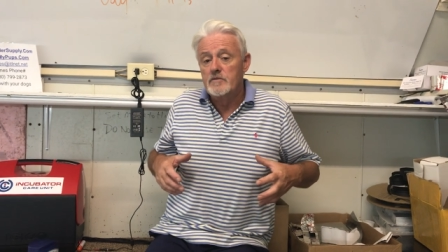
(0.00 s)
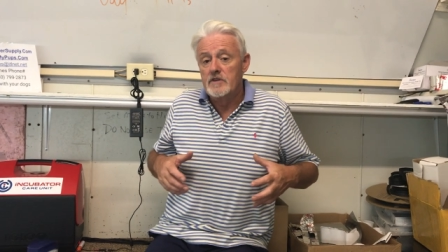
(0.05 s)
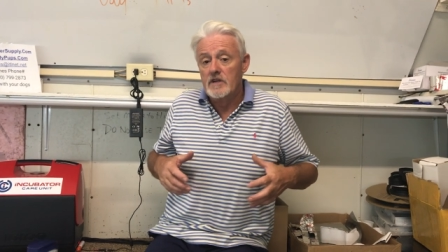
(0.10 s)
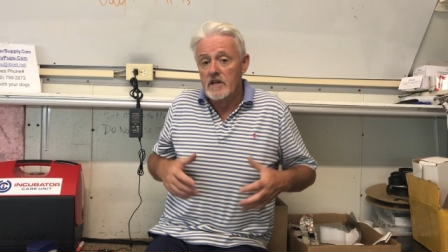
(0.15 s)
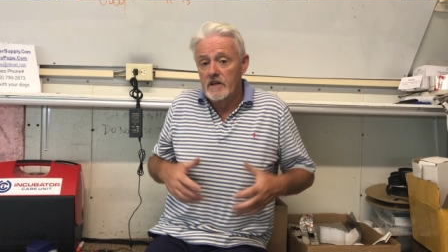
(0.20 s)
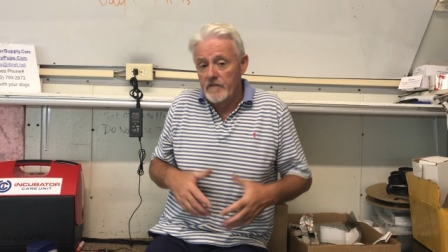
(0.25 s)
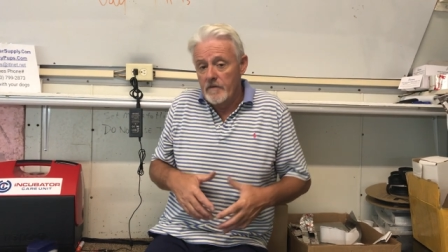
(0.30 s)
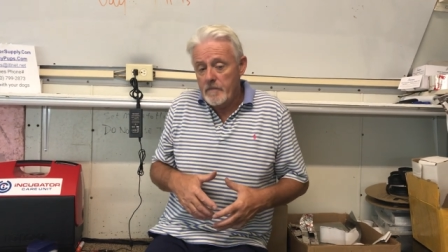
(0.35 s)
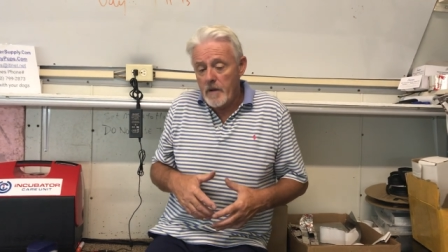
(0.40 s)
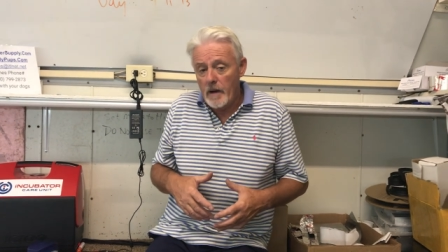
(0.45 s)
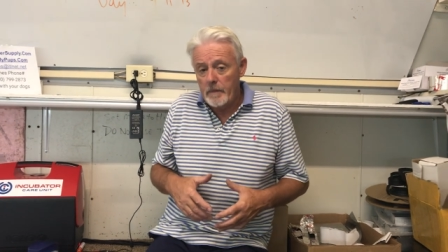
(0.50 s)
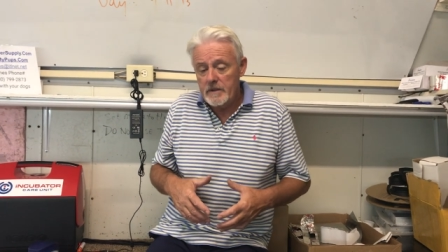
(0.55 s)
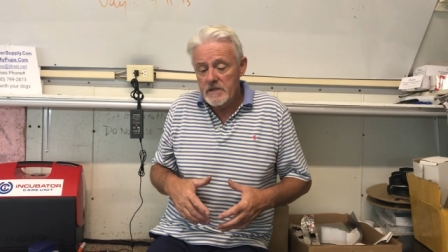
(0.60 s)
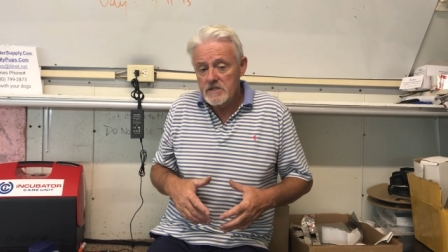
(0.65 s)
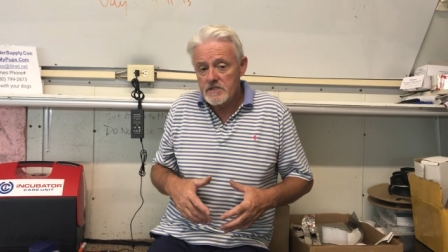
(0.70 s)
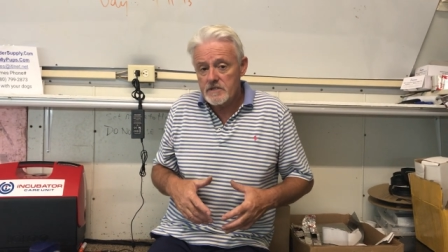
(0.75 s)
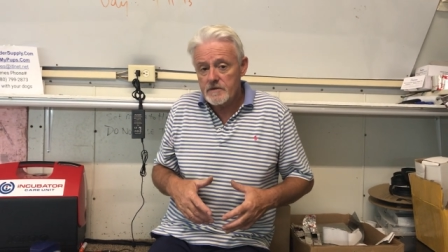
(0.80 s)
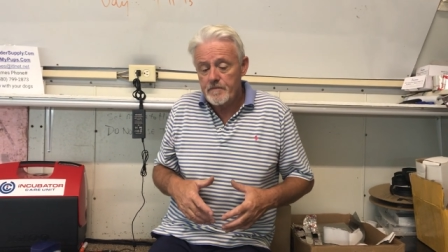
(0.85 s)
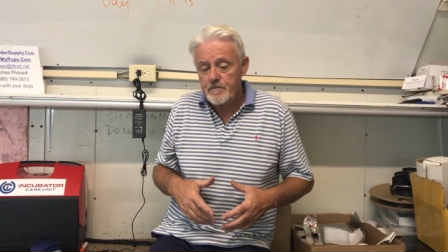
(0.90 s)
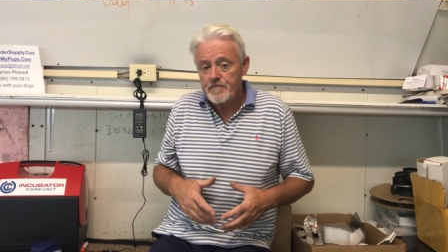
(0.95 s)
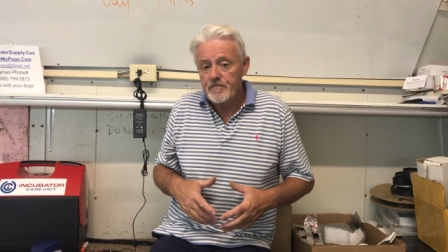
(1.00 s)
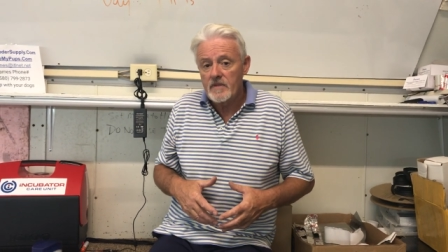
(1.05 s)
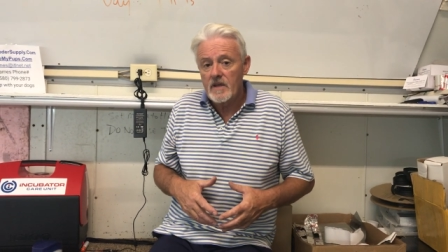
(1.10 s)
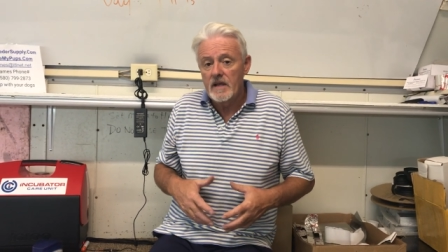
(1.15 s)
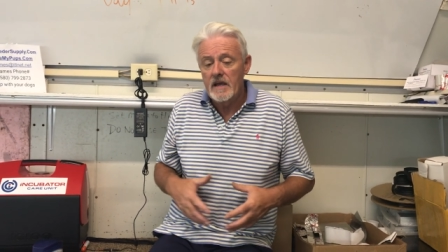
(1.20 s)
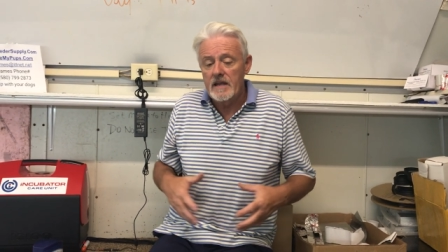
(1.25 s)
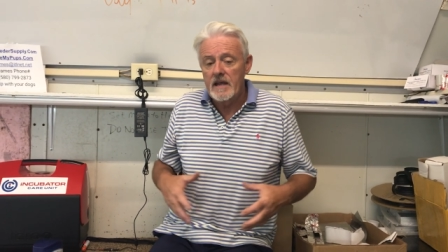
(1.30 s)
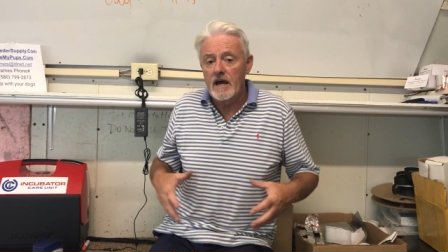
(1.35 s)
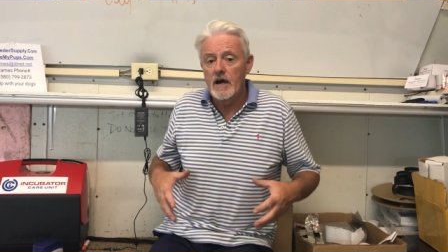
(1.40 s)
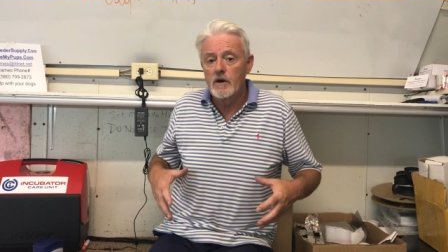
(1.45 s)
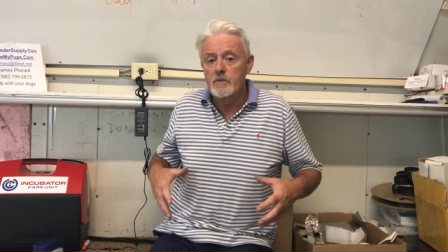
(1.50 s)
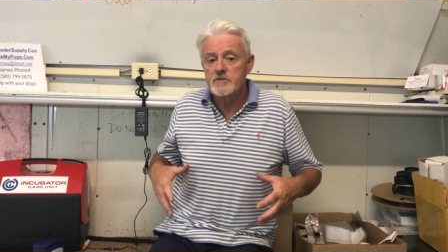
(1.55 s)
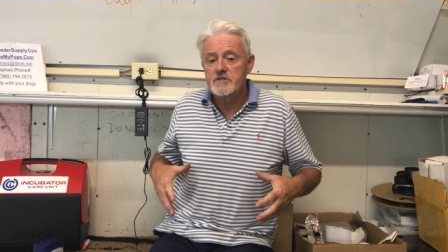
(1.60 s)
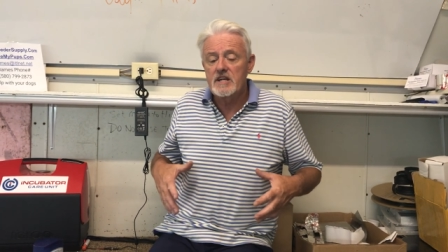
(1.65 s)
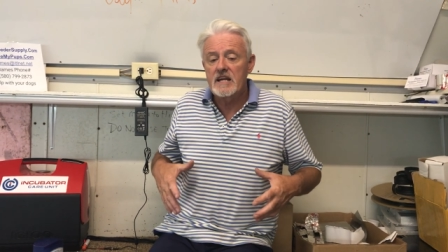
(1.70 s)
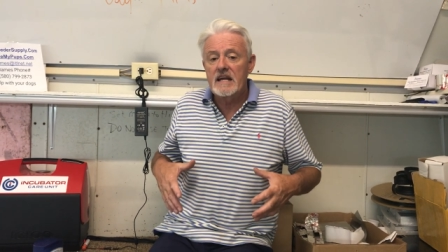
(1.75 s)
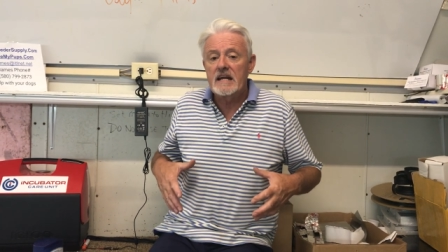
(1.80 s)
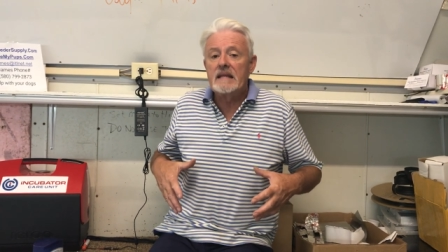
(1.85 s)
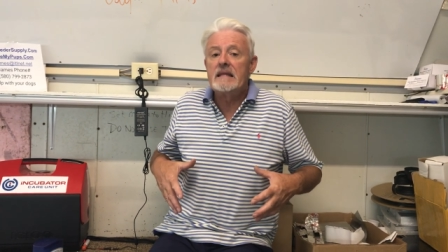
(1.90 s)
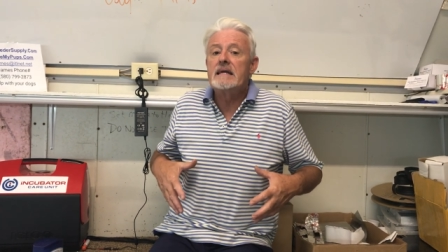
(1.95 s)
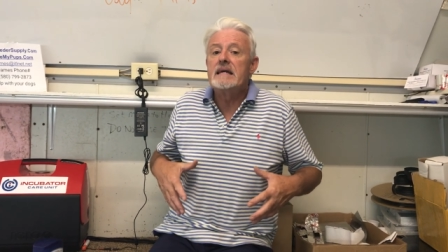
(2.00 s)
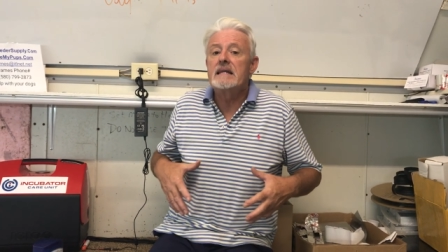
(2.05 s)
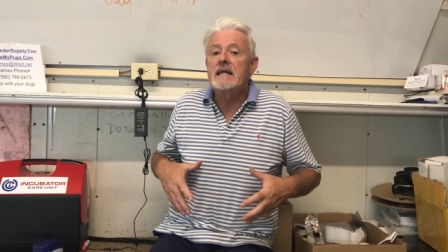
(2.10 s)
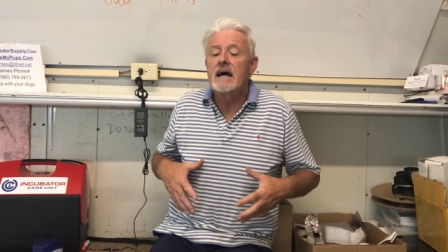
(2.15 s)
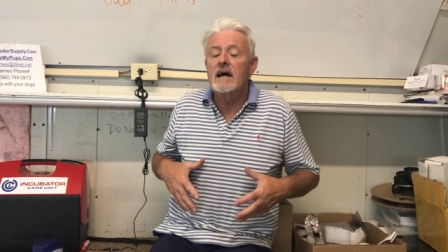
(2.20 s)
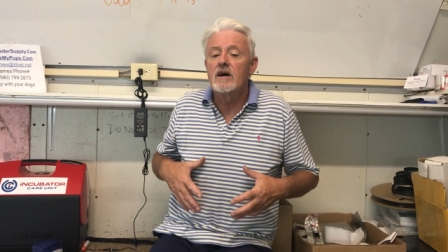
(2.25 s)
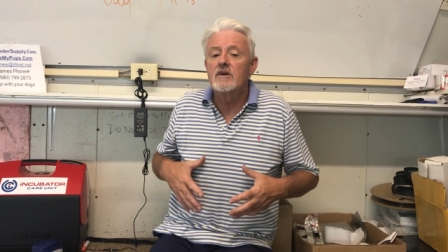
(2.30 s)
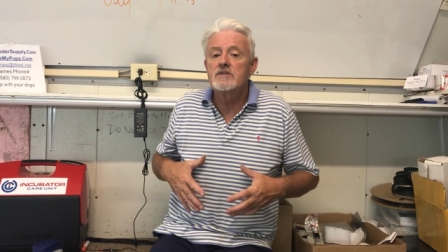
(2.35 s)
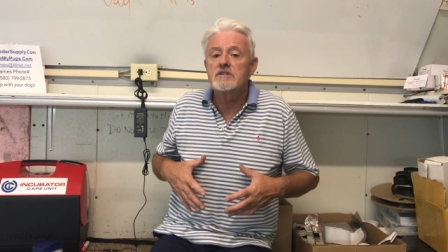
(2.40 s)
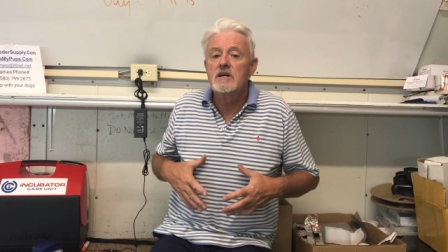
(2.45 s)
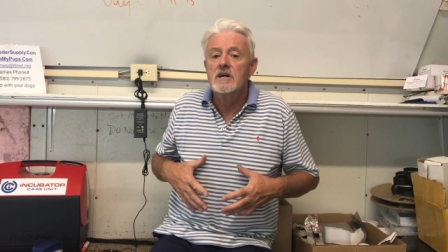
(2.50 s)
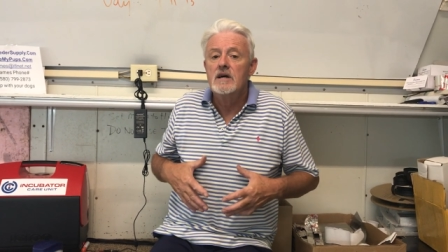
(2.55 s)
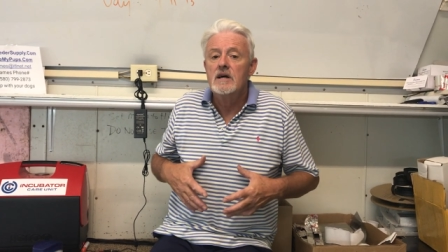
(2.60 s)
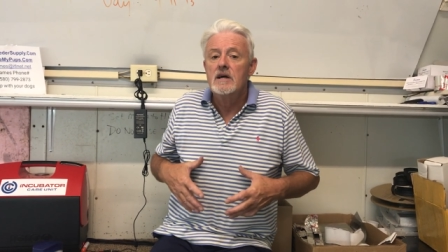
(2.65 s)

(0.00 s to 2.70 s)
deliver puppies. It helps clean out